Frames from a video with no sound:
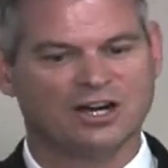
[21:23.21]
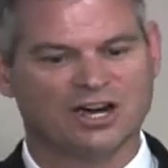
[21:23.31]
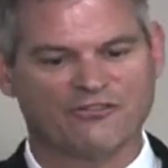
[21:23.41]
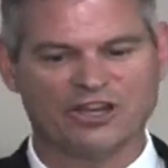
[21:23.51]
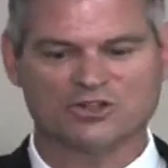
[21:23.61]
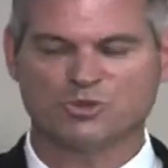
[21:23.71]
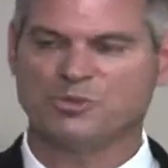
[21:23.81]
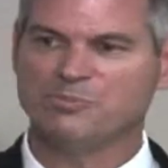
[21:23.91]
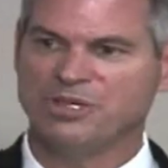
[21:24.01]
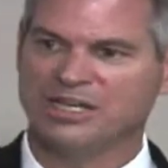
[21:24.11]
our fingers would
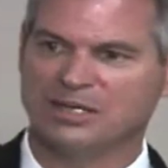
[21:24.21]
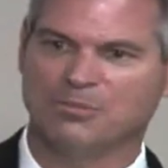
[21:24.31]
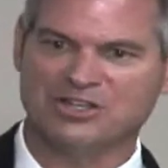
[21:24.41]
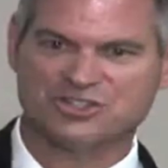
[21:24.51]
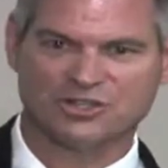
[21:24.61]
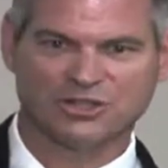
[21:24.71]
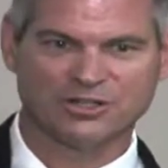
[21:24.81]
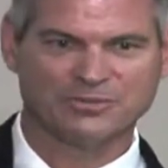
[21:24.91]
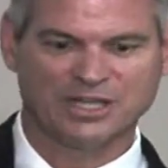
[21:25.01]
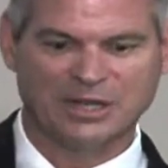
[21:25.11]
be big and muscular